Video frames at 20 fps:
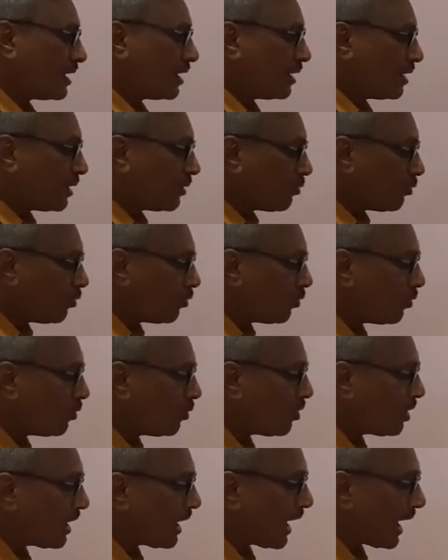
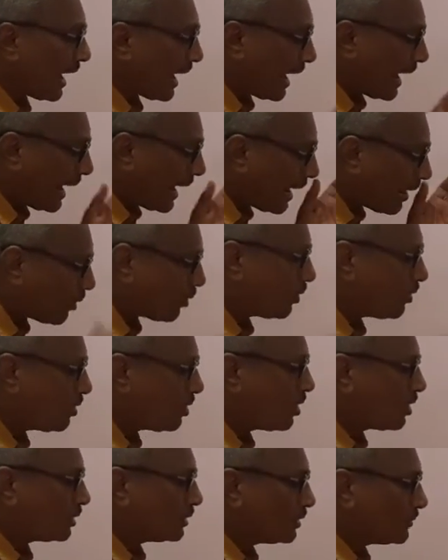who have
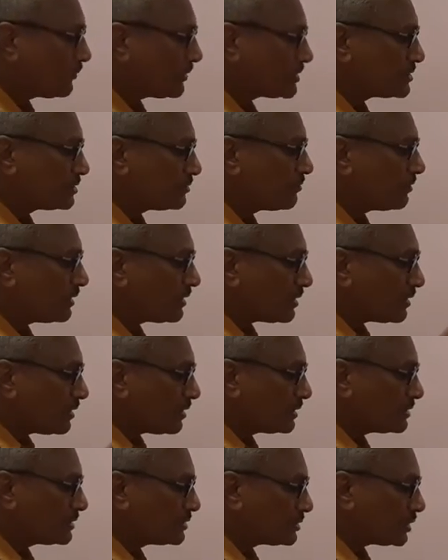the particular
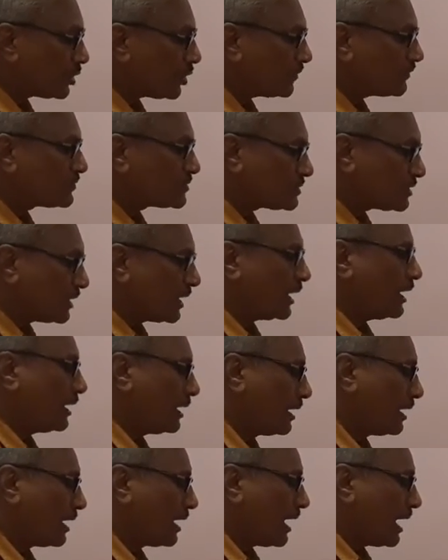culture of
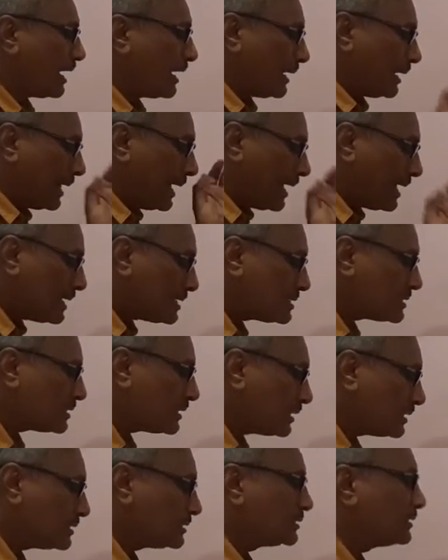study, and that
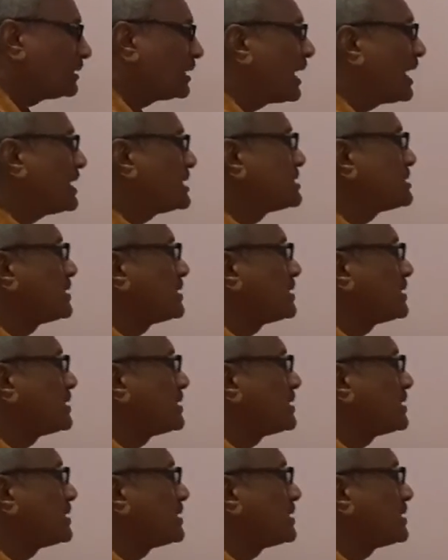culture has